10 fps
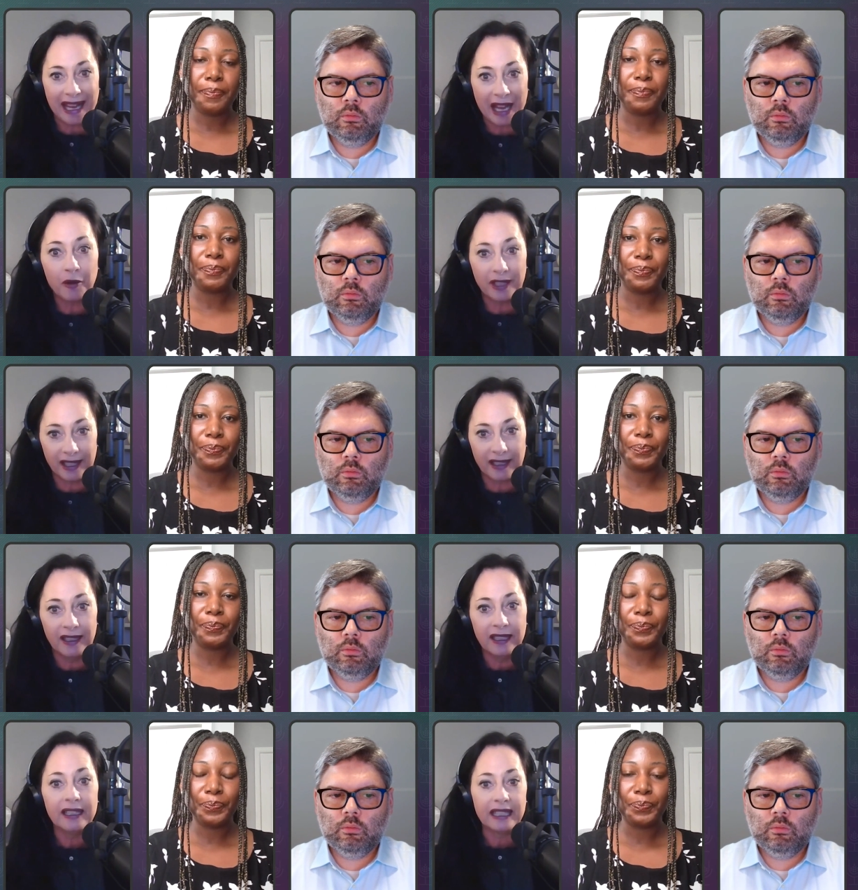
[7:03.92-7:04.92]
Speaker 1: county
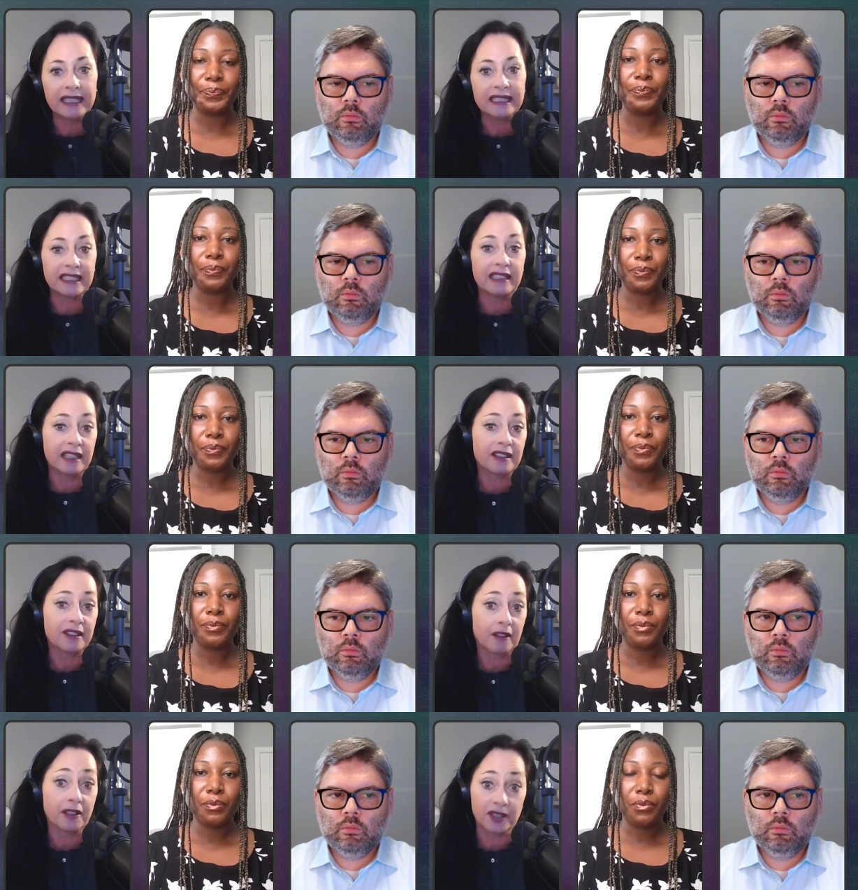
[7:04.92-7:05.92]
and see that
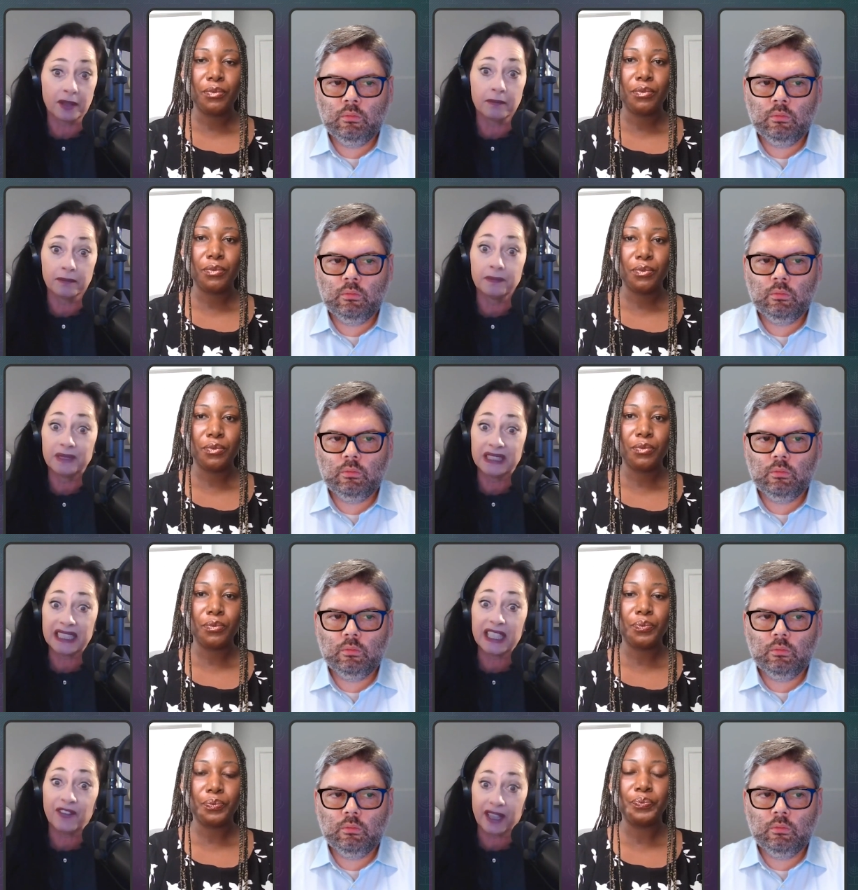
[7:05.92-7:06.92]
there are some
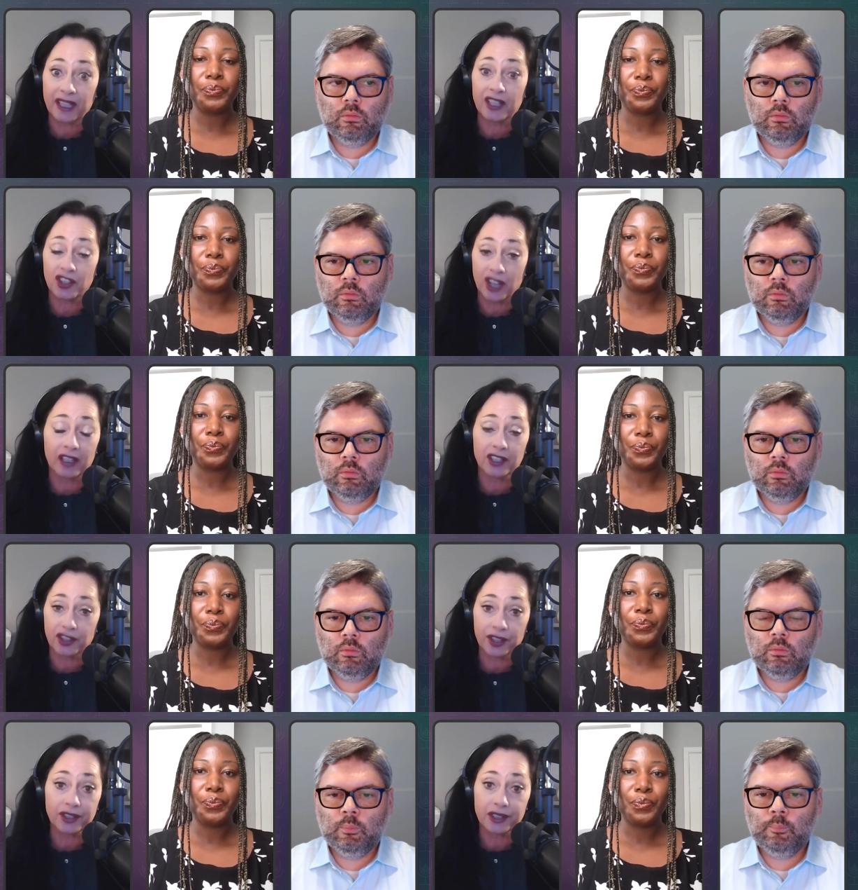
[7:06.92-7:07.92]
significant
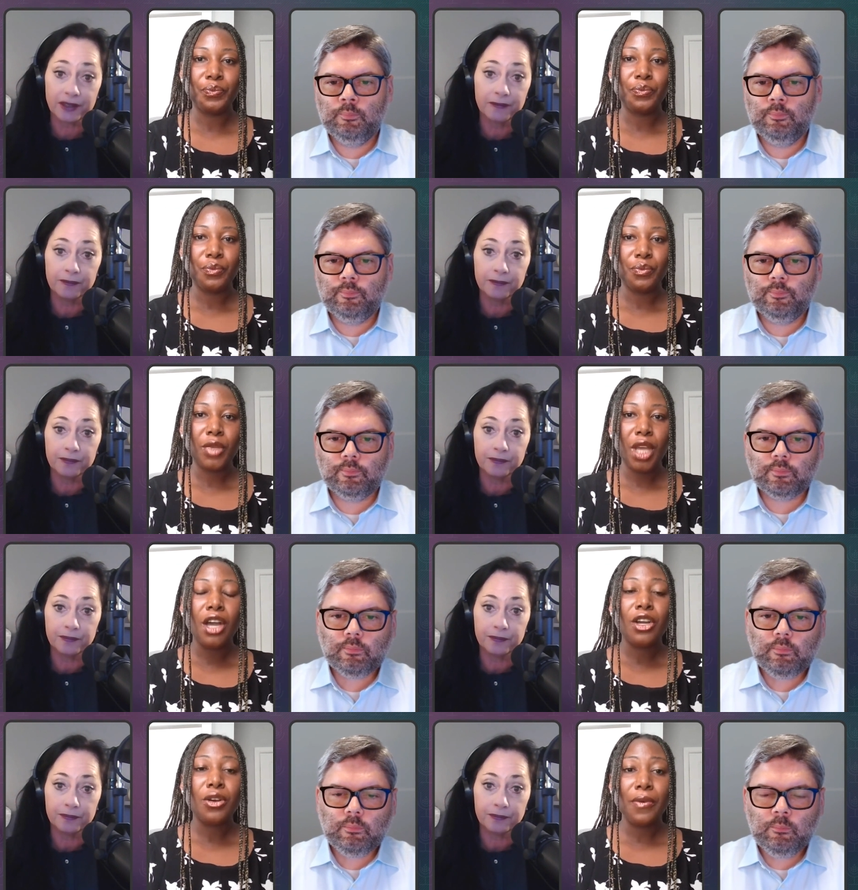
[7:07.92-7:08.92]
challenges.
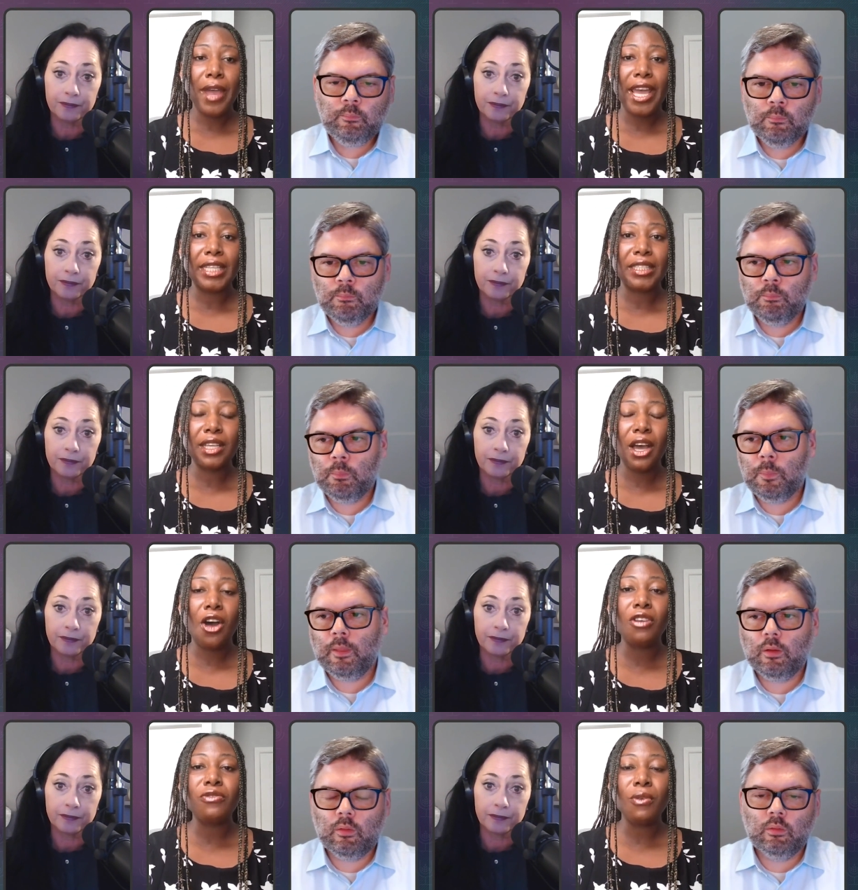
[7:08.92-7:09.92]
Correct.
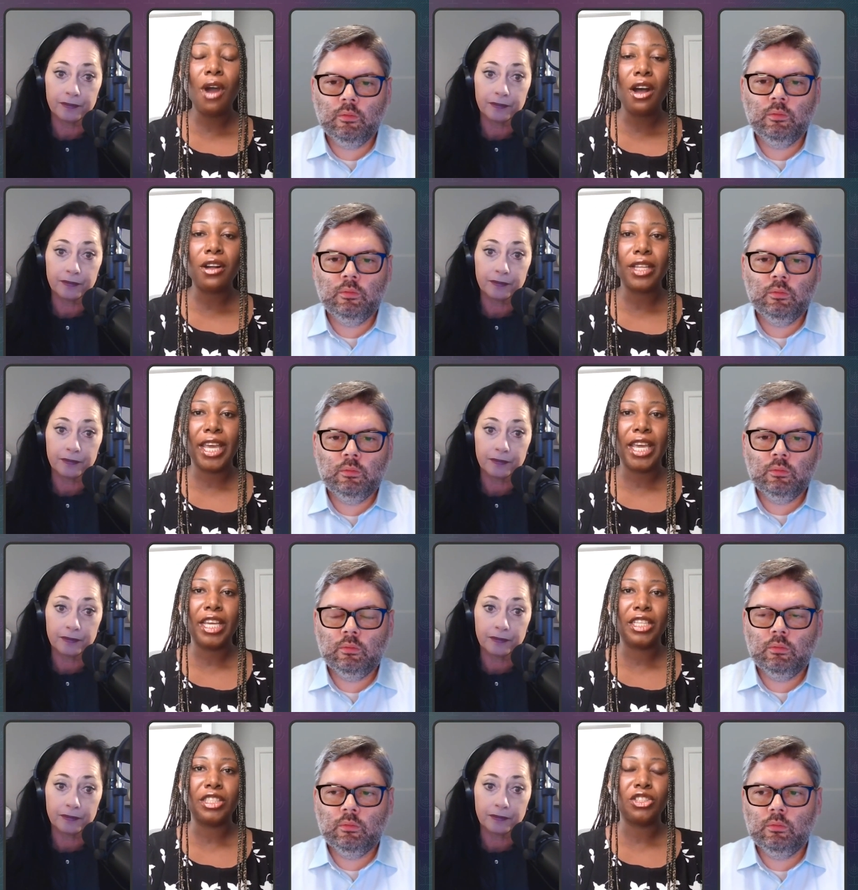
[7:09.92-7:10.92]
Speaker 2: Overall,
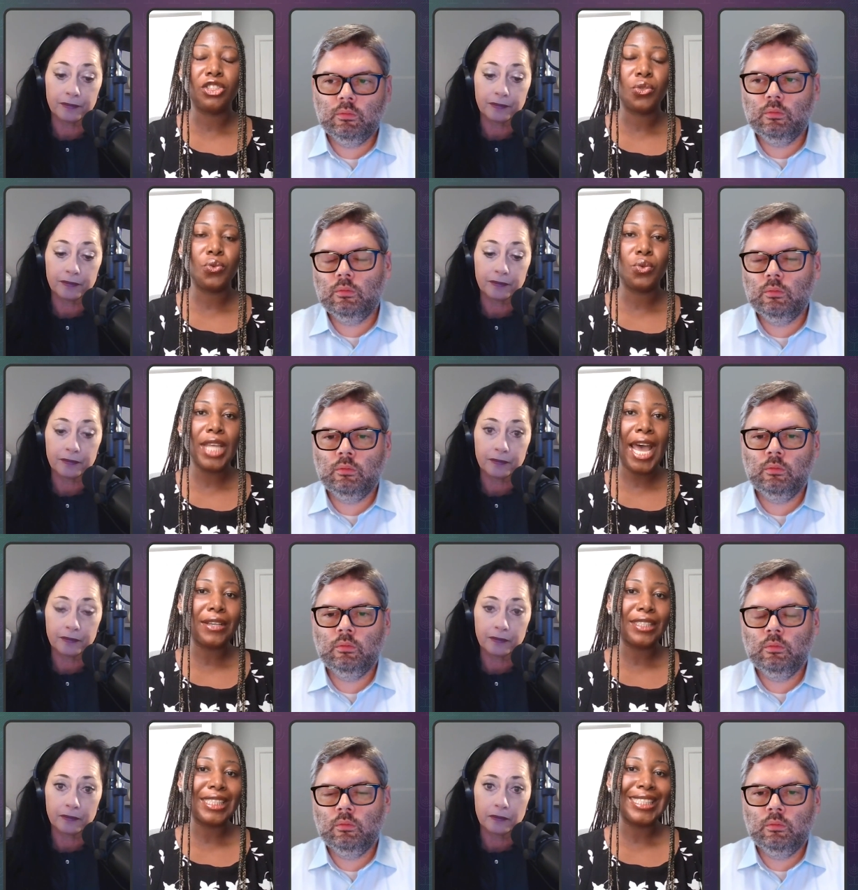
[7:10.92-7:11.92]
in
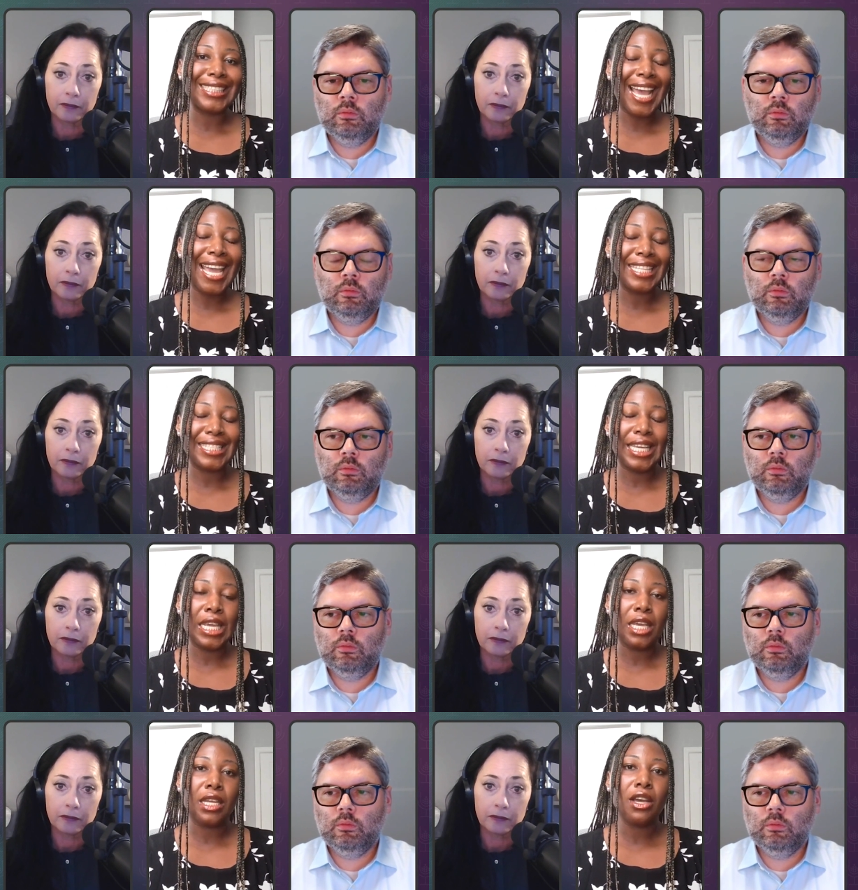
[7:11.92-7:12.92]

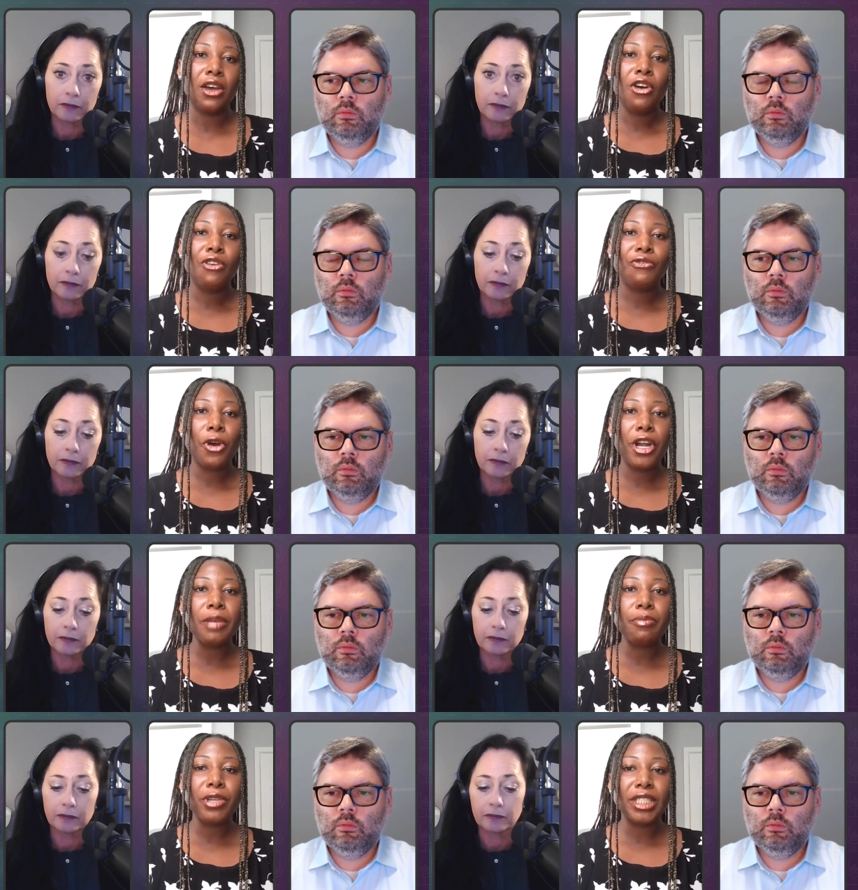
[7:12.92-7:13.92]
2019,
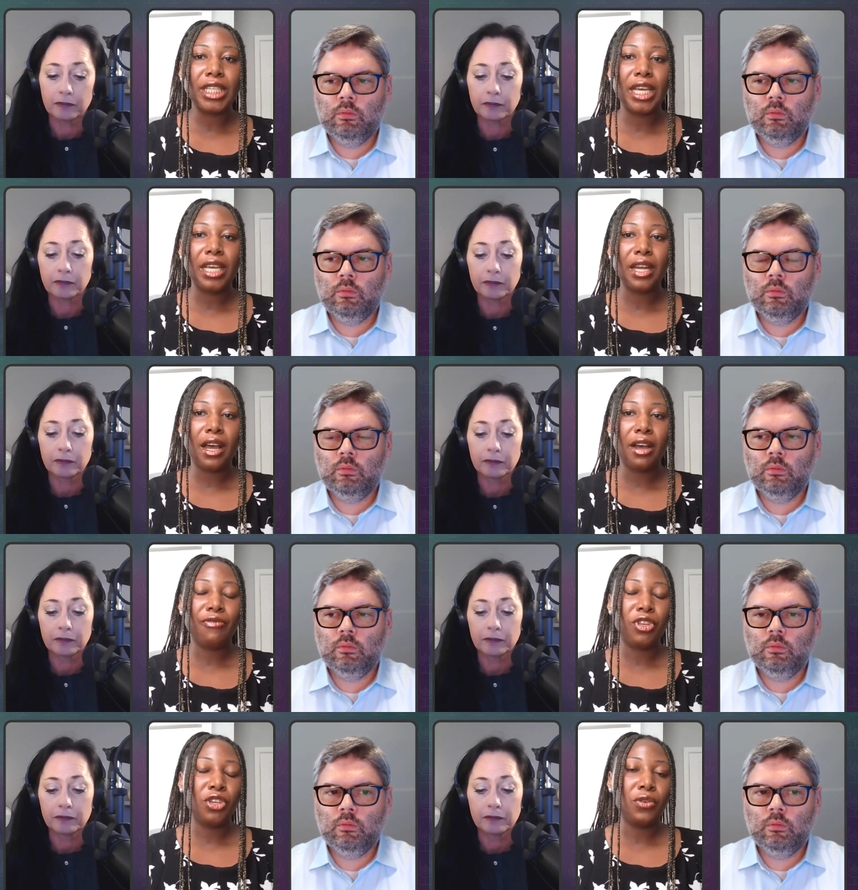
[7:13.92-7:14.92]
40%
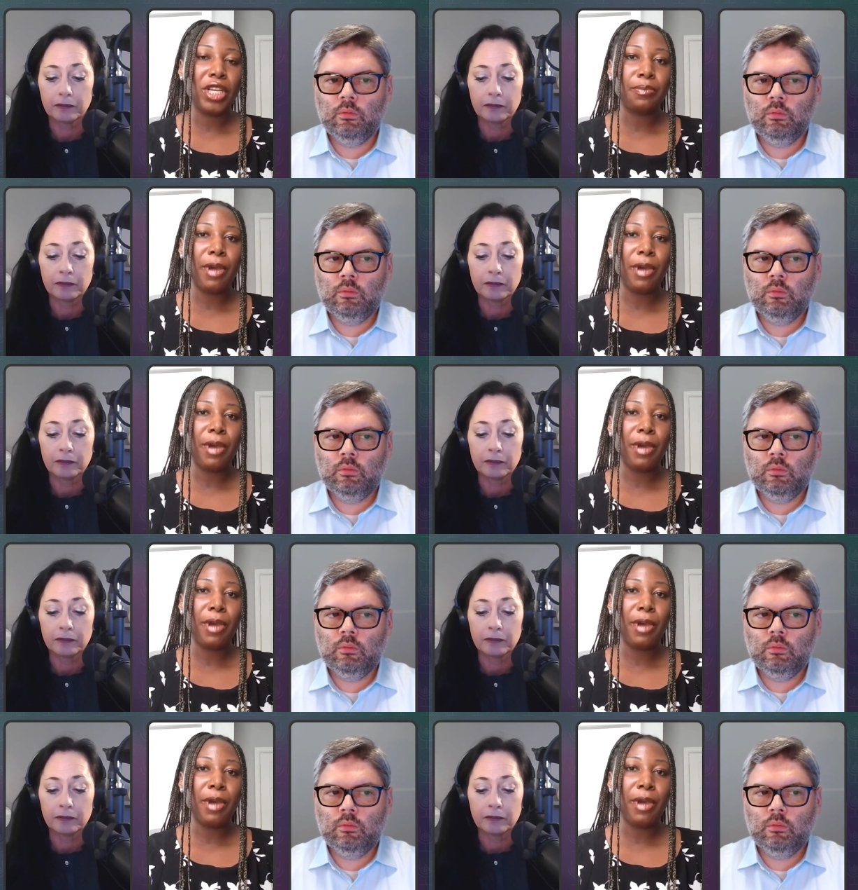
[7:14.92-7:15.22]
of the US